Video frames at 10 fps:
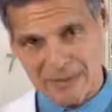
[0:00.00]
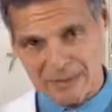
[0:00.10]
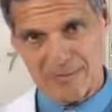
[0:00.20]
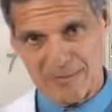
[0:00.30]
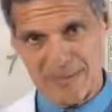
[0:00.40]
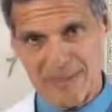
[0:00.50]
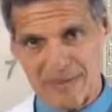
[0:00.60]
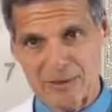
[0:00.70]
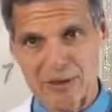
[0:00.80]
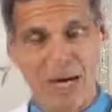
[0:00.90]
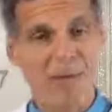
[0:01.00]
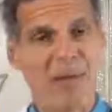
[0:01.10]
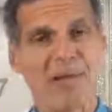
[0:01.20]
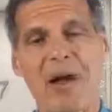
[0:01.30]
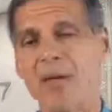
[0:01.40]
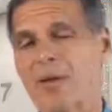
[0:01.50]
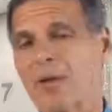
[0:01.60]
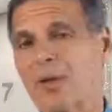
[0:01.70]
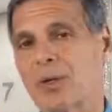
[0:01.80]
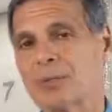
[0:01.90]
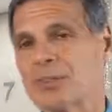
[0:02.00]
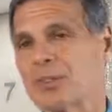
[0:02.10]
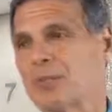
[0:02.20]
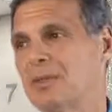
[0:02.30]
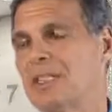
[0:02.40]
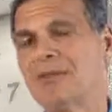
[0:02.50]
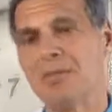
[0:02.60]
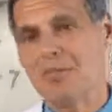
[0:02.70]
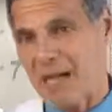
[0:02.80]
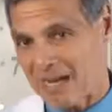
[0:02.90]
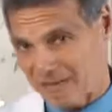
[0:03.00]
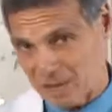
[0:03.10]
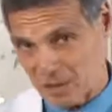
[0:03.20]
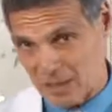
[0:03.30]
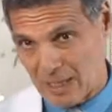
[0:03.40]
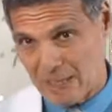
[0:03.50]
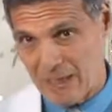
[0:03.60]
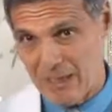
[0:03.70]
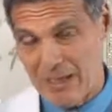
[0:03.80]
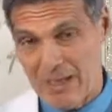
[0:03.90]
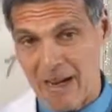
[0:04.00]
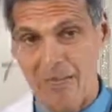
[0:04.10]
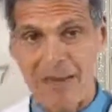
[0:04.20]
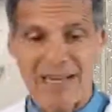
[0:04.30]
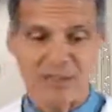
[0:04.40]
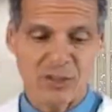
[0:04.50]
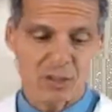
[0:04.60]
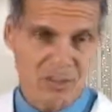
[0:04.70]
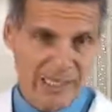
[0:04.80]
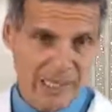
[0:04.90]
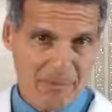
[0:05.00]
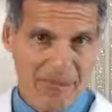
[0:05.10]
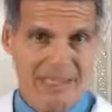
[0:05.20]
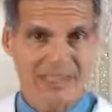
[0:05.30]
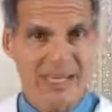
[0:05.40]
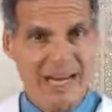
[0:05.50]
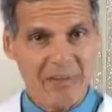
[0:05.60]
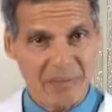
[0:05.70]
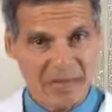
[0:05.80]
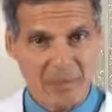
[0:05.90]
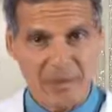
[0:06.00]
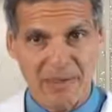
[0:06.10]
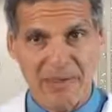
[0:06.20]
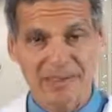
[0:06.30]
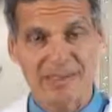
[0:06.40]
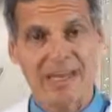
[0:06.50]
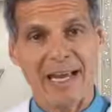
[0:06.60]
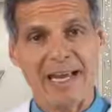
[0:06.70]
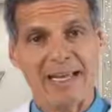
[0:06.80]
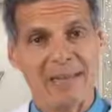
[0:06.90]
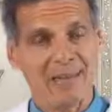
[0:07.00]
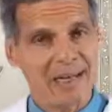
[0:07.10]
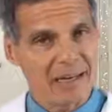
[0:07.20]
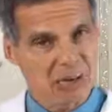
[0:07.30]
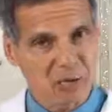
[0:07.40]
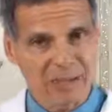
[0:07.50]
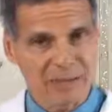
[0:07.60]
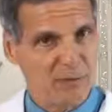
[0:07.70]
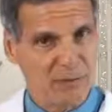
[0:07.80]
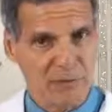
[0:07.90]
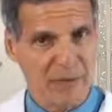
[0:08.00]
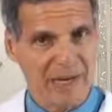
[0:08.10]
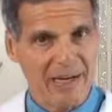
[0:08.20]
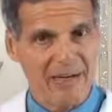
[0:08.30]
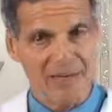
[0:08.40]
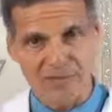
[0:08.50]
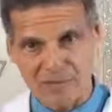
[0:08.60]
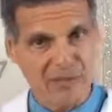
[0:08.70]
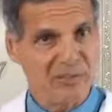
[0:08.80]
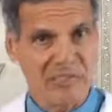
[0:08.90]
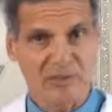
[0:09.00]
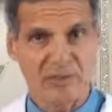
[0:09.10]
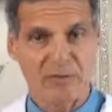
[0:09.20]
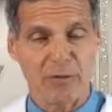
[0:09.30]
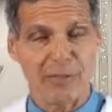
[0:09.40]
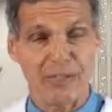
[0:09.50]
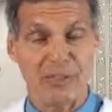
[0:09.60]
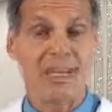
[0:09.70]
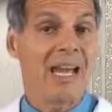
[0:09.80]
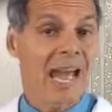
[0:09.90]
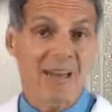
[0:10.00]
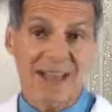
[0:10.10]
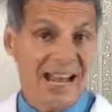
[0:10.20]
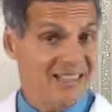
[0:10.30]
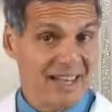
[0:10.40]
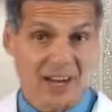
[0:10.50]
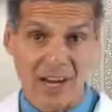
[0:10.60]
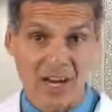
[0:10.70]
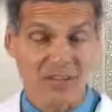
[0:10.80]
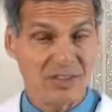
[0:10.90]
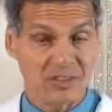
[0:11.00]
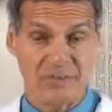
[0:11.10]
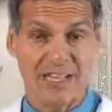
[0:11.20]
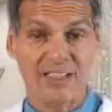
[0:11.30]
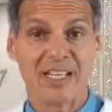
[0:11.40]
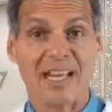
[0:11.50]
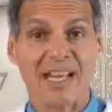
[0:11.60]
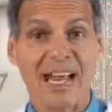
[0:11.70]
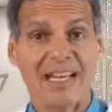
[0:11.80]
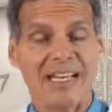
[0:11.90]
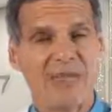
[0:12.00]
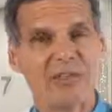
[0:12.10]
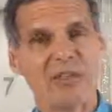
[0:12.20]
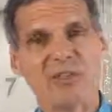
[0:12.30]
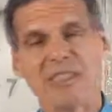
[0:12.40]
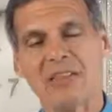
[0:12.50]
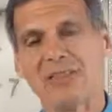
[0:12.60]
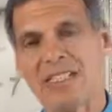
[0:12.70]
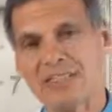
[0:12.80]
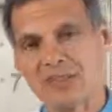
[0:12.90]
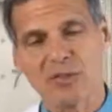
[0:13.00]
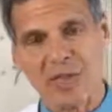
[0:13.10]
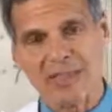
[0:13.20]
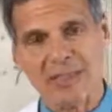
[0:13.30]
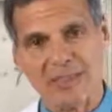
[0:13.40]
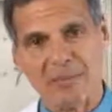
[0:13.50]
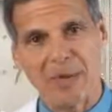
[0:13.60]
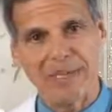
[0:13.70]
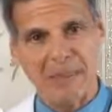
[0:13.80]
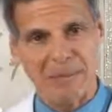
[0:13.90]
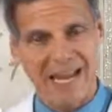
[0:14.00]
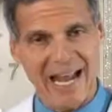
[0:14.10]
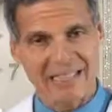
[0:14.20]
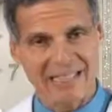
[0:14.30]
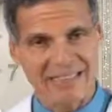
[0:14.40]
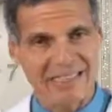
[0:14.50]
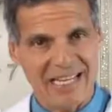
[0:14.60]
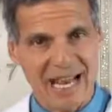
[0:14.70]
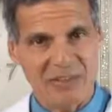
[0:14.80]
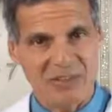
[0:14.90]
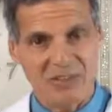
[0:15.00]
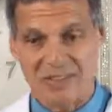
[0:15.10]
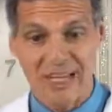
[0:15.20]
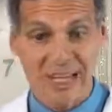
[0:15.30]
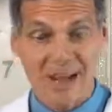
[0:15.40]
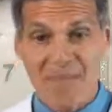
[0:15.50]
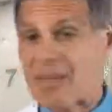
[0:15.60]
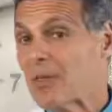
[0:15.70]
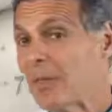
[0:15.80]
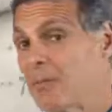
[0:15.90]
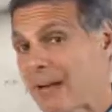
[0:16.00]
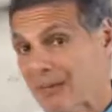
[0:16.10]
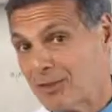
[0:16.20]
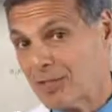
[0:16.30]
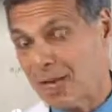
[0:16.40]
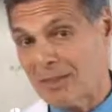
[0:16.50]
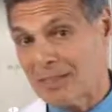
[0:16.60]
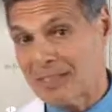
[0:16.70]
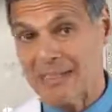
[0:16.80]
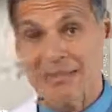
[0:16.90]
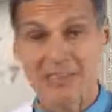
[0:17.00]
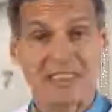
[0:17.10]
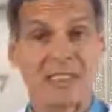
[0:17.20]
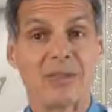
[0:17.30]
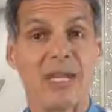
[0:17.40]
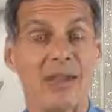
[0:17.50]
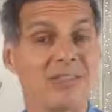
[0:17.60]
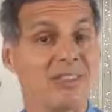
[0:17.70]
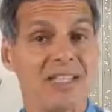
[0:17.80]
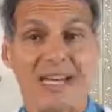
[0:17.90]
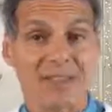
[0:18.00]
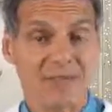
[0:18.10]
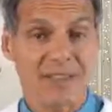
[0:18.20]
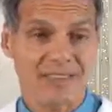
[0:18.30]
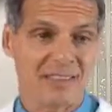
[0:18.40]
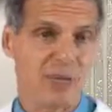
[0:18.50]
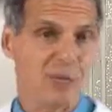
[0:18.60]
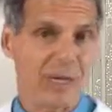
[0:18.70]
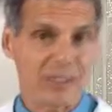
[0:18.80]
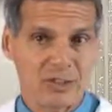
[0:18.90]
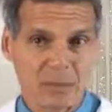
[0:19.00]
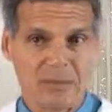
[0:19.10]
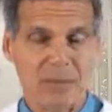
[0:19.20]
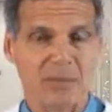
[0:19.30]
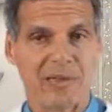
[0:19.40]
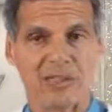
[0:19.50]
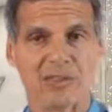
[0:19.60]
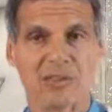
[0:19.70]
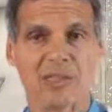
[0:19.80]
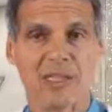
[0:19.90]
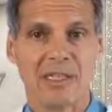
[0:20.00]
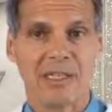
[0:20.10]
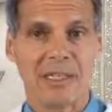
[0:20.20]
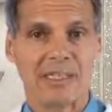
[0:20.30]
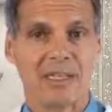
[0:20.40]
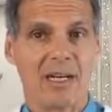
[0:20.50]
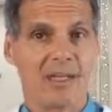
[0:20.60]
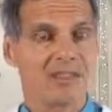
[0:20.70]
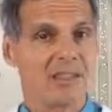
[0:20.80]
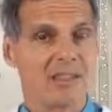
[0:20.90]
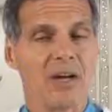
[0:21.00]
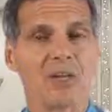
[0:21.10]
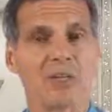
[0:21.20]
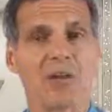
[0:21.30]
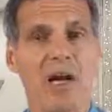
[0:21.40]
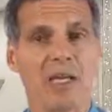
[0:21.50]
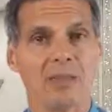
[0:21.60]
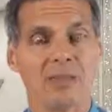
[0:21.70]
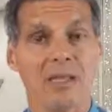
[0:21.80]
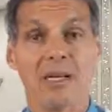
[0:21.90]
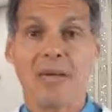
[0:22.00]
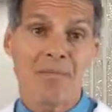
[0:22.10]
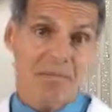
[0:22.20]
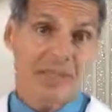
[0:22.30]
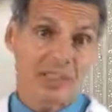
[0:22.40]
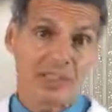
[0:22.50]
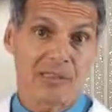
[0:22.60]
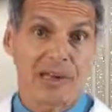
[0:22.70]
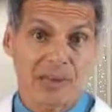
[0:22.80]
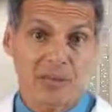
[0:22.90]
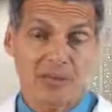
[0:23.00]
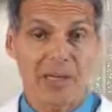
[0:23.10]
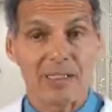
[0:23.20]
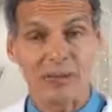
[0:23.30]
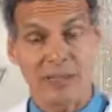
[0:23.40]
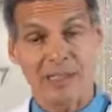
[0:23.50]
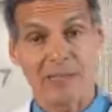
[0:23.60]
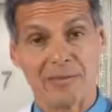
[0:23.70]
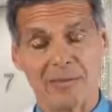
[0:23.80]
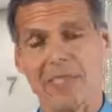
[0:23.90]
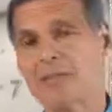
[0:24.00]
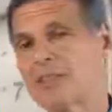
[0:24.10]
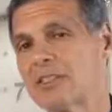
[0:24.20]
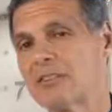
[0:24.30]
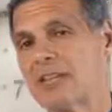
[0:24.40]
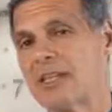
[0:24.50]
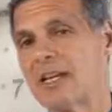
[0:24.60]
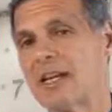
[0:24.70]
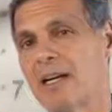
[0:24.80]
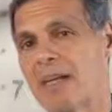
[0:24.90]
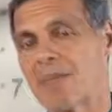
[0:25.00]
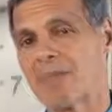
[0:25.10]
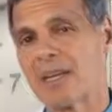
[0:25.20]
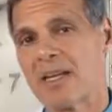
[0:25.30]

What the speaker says: does a fairly good job, there are other herbs that do an even better job of managing PMS and menopause and do liver repair and reduce liver inflammation, have antioxidant effects, and reduce the effects of stress on the body by acting as adaptogens. They do a better job than licorice, and they don't have the side effects. They don't raise your blood pressure and cause other problems. Because there are other problems with licorice. Licorice is very high